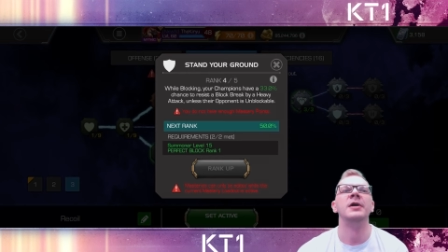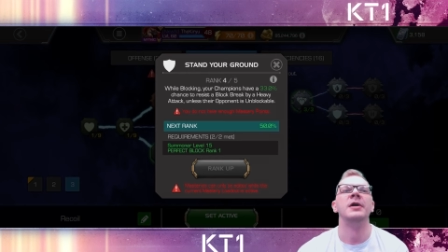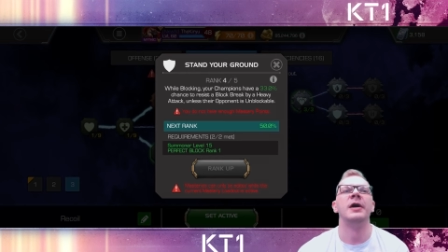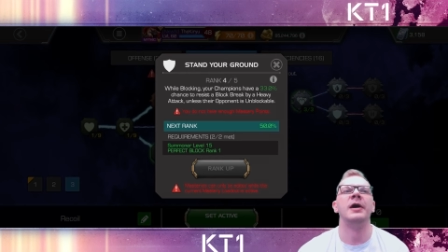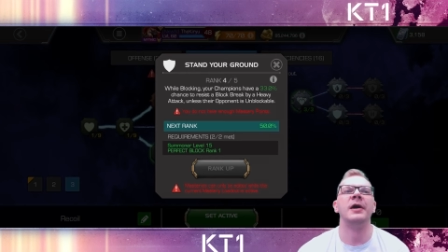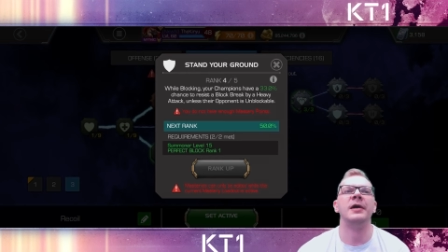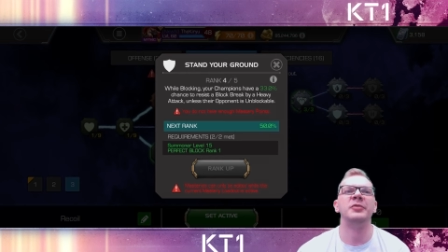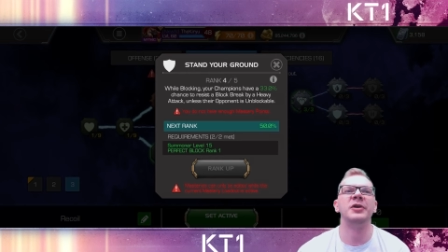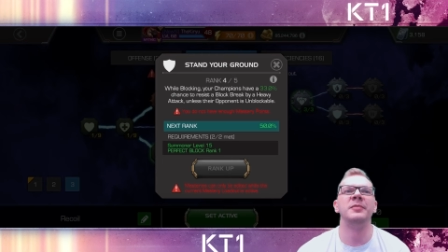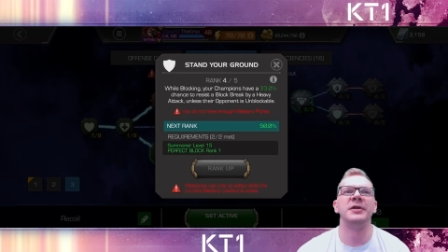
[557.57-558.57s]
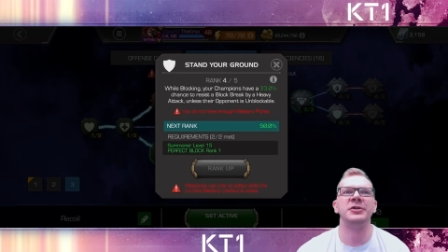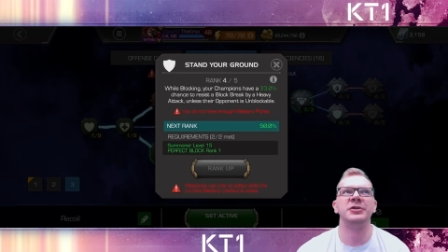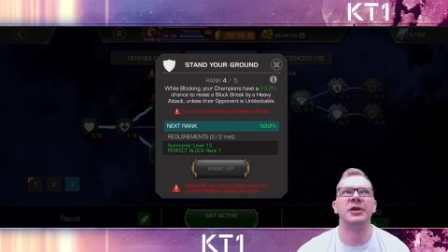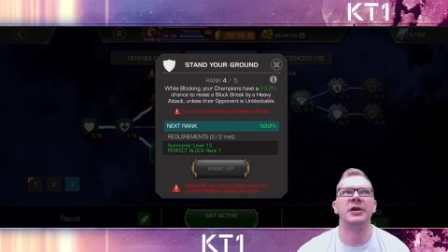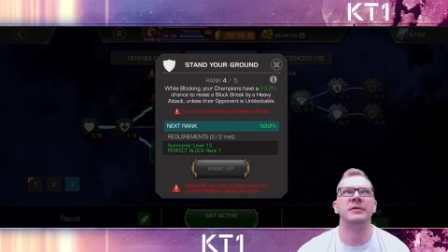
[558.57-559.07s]
uh, I uh, pretty much
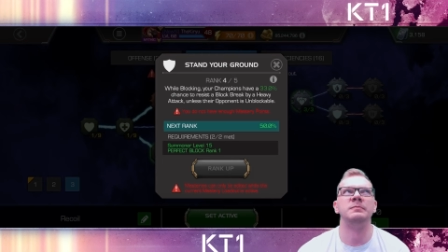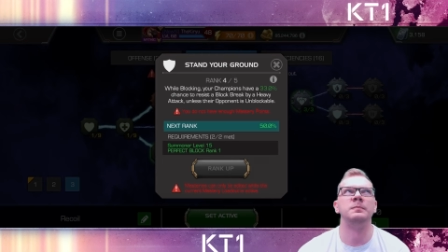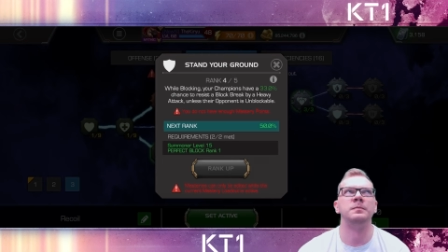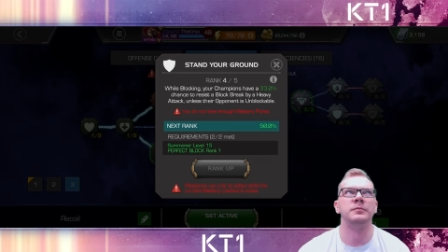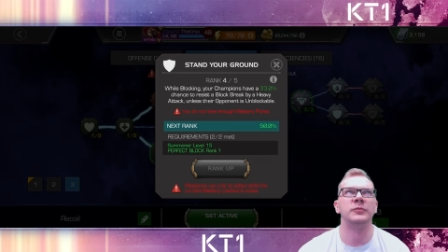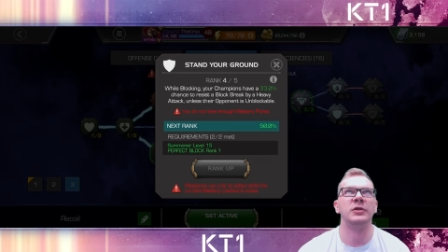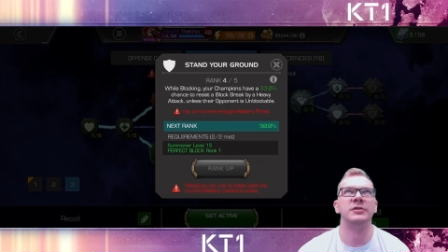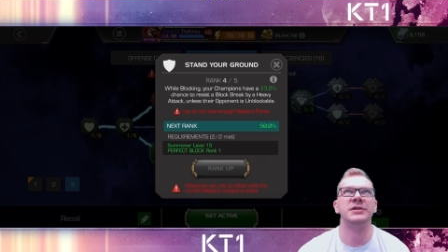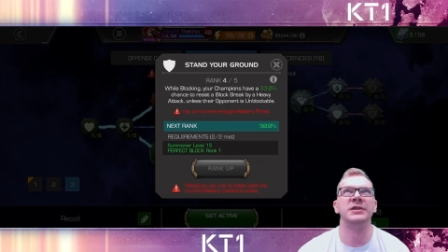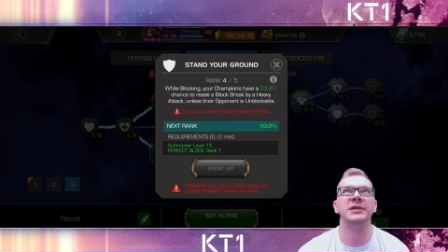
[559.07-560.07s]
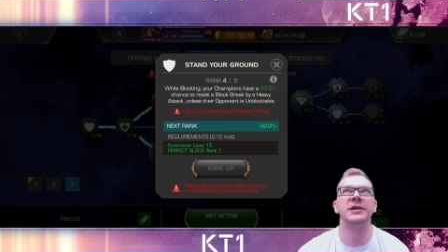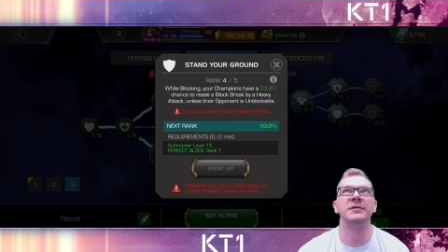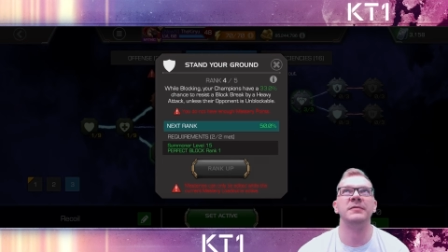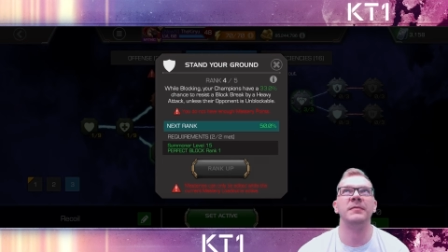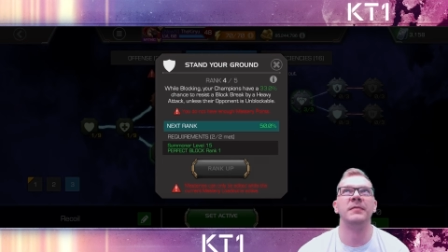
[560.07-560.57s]
uh,
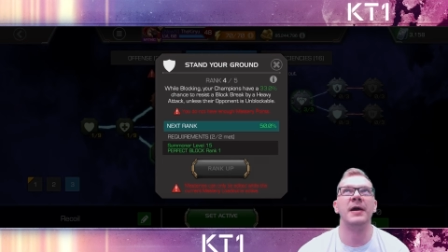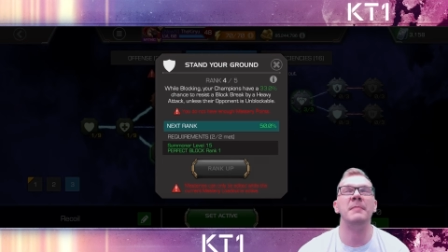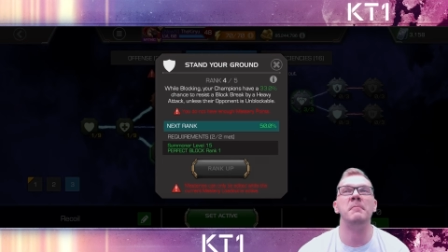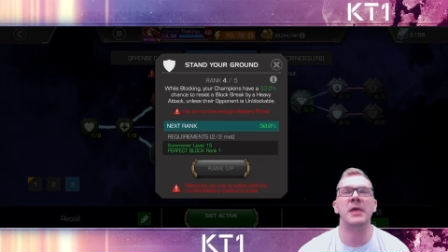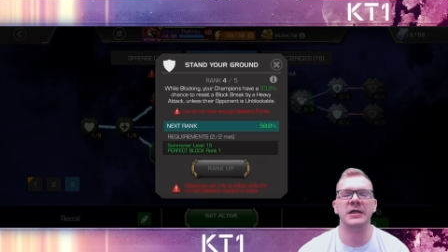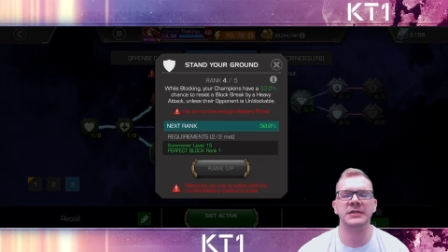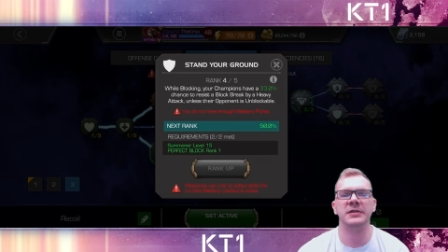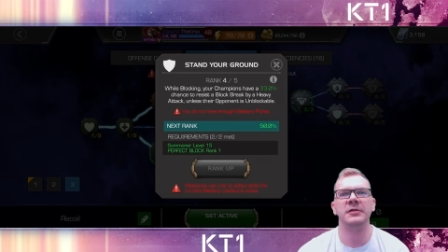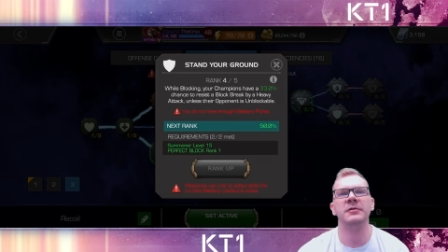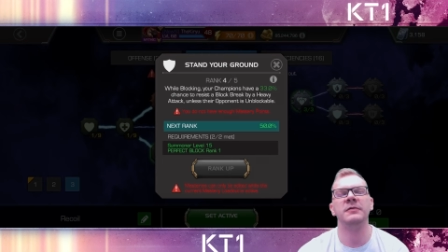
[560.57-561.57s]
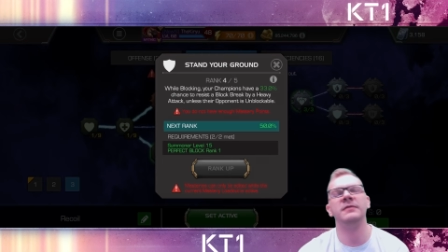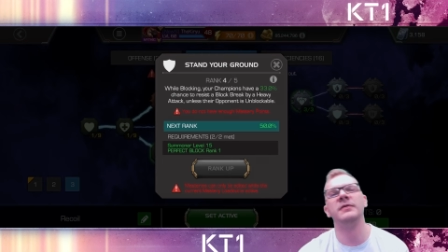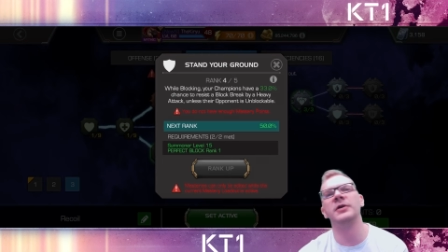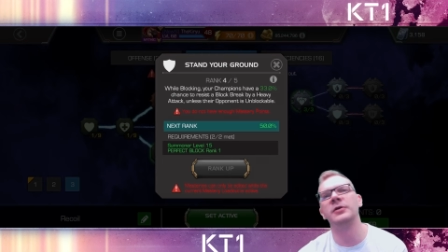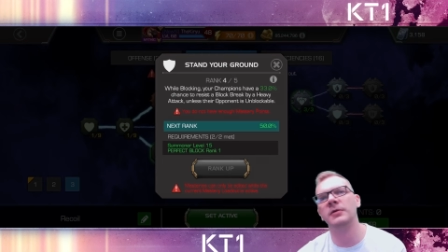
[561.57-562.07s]
consider a must
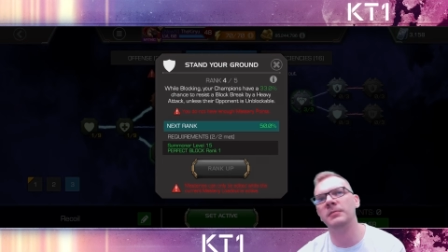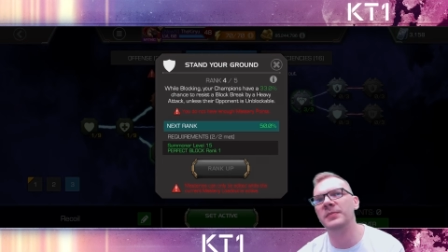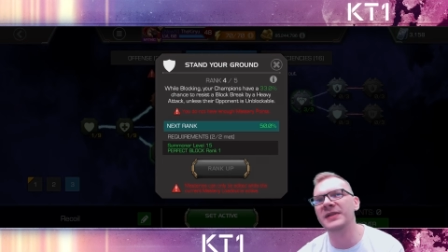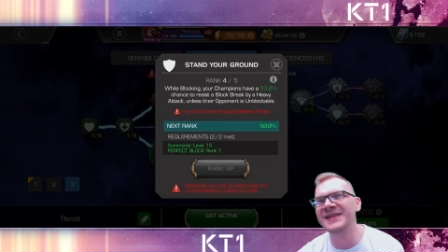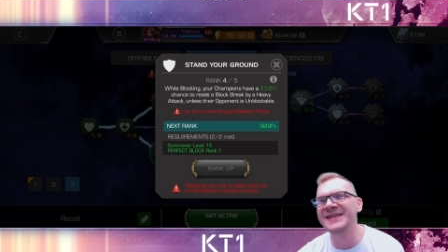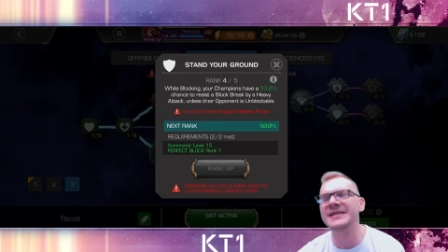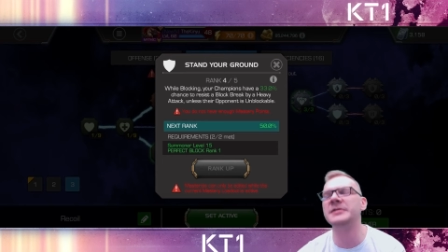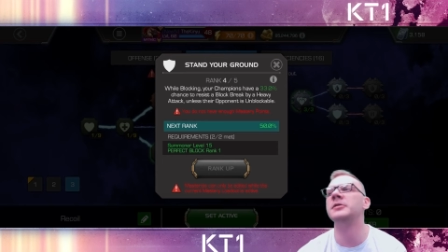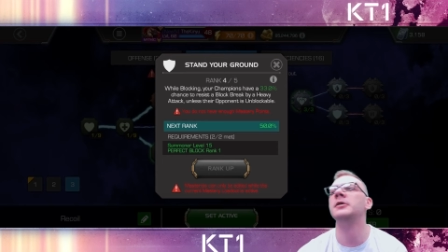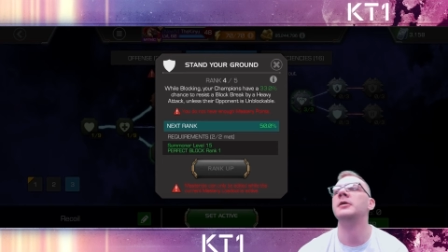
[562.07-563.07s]
for a complete